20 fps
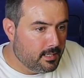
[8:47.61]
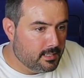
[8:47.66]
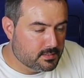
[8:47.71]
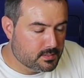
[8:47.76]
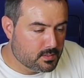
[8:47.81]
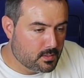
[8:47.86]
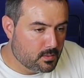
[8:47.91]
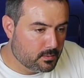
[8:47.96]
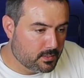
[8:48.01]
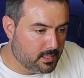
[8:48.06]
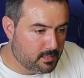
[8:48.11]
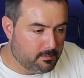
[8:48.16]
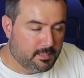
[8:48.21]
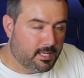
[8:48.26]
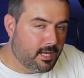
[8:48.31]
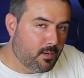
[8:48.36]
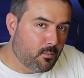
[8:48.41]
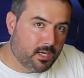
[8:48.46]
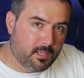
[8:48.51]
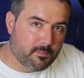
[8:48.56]
And so keeping
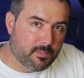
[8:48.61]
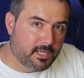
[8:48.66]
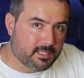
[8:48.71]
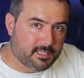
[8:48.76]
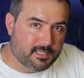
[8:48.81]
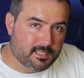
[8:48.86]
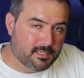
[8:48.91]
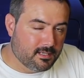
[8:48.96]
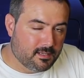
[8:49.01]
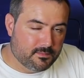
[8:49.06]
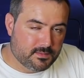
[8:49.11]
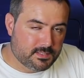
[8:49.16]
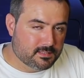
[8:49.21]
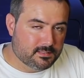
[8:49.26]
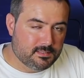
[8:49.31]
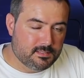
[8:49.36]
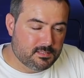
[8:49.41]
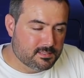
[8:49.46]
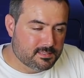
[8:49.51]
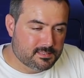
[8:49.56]
that wide body kit
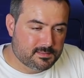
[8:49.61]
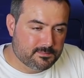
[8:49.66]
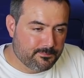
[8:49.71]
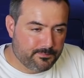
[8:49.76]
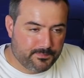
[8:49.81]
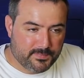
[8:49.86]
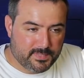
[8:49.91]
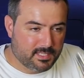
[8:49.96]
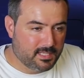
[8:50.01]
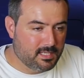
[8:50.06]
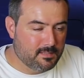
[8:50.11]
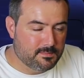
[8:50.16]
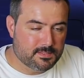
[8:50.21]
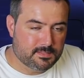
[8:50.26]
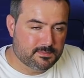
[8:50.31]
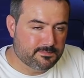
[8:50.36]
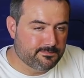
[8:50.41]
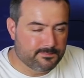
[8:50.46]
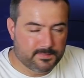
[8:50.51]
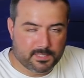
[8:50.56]
obviously just
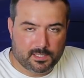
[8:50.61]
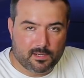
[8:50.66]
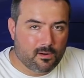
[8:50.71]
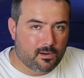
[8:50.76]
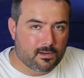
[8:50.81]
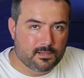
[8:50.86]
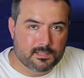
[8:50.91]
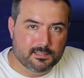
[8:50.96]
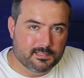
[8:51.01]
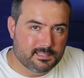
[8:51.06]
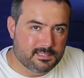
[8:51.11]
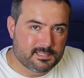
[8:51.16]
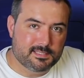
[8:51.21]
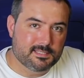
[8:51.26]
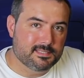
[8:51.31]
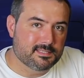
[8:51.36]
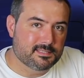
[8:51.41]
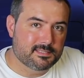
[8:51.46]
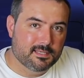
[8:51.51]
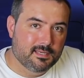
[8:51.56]
keeps the car at least
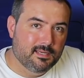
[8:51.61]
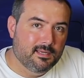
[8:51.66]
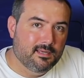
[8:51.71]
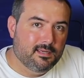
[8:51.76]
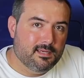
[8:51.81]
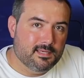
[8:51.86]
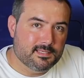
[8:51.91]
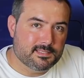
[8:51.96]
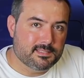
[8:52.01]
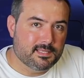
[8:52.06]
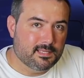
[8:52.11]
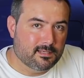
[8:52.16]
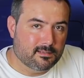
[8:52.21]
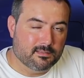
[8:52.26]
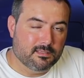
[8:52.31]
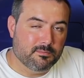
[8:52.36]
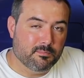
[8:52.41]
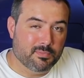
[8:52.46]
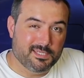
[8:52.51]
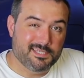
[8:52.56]
as
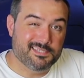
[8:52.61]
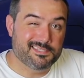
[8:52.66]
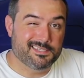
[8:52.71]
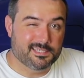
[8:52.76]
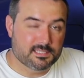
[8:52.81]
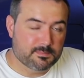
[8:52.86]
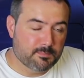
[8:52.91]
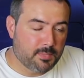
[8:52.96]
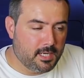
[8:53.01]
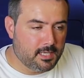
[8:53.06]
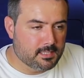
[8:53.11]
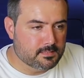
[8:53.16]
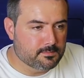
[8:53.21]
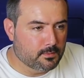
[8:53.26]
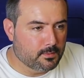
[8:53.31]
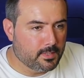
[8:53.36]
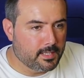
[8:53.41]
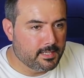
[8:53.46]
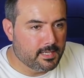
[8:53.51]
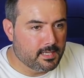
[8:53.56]
aesthetically pleasing as
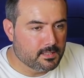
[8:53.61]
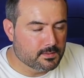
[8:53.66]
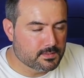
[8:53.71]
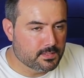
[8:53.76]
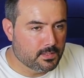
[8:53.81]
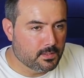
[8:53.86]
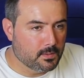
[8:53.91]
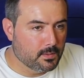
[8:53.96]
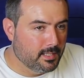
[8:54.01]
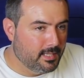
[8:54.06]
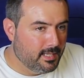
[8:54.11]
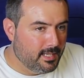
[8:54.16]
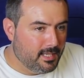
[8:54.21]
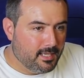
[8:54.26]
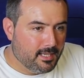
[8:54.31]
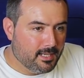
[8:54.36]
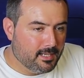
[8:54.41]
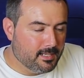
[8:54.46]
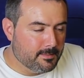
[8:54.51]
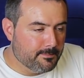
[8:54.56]
possible right now. So,
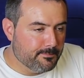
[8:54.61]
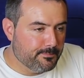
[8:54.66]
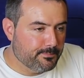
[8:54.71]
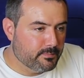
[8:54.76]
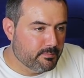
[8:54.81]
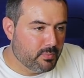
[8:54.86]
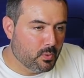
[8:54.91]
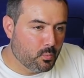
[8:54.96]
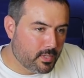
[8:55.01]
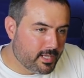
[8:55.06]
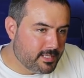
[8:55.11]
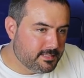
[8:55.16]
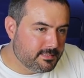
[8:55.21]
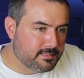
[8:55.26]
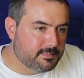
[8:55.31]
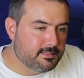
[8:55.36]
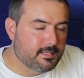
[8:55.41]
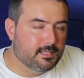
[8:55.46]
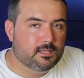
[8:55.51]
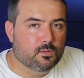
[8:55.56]
but when I
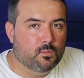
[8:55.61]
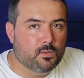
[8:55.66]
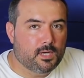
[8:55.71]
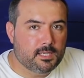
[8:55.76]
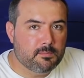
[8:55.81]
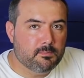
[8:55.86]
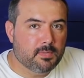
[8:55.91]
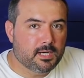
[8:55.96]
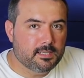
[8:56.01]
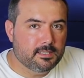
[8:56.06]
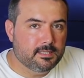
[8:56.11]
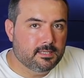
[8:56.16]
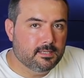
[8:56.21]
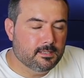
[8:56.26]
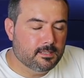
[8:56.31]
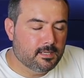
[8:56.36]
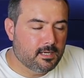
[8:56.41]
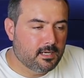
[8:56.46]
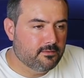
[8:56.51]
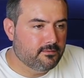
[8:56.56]
did take the wide body
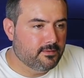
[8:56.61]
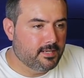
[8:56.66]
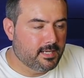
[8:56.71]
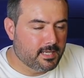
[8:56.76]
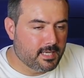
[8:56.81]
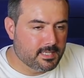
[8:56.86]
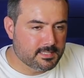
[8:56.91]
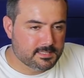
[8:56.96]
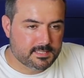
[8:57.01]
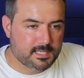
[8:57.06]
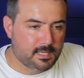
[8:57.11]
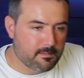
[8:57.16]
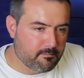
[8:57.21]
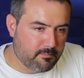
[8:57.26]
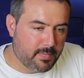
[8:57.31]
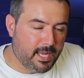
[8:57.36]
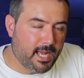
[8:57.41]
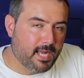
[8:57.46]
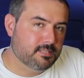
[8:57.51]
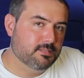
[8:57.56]
kit off and I
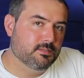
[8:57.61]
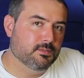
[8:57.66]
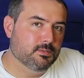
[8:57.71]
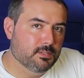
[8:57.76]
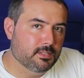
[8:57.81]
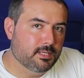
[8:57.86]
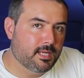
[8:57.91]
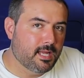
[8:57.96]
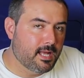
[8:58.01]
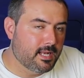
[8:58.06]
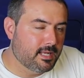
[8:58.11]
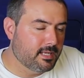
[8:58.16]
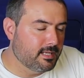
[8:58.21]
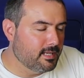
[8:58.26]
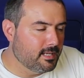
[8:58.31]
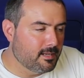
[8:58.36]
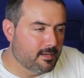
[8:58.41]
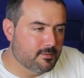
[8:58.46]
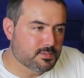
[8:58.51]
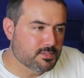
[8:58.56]
stepped back to look at it,
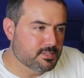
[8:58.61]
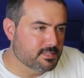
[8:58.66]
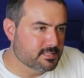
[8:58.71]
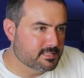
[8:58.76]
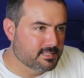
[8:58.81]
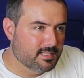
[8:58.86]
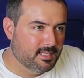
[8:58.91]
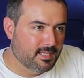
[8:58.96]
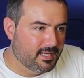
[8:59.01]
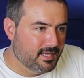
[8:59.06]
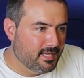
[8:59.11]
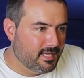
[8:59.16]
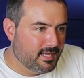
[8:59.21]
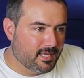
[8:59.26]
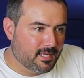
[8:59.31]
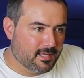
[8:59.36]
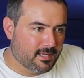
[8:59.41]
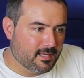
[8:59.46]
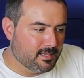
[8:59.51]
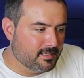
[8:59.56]
and I was just,
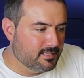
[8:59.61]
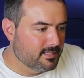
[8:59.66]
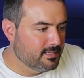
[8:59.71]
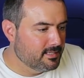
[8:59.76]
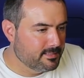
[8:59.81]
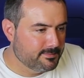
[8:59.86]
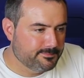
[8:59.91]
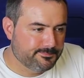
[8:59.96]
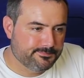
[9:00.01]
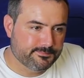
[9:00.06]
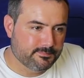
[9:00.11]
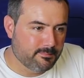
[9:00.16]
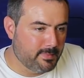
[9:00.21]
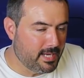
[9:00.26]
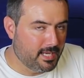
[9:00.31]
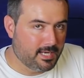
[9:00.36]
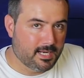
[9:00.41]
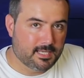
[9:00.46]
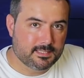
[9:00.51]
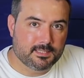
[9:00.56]

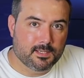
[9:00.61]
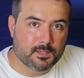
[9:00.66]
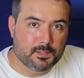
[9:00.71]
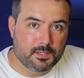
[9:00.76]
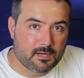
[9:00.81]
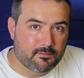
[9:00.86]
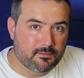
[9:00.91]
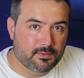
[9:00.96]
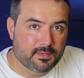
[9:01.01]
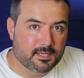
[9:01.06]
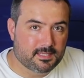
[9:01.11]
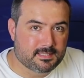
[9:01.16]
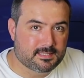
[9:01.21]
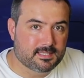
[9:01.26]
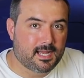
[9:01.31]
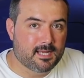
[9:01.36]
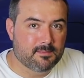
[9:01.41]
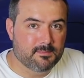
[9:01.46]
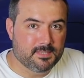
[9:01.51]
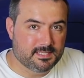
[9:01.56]
man, I tell you, everything
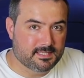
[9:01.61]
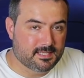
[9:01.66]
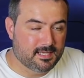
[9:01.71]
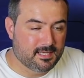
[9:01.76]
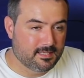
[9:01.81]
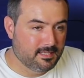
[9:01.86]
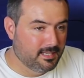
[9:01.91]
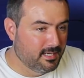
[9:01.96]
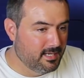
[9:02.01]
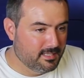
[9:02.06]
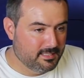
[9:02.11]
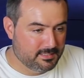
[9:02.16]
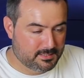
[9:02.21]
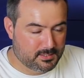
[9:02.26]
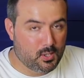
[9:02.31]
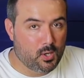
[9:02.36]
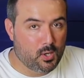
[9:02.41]
inside me said this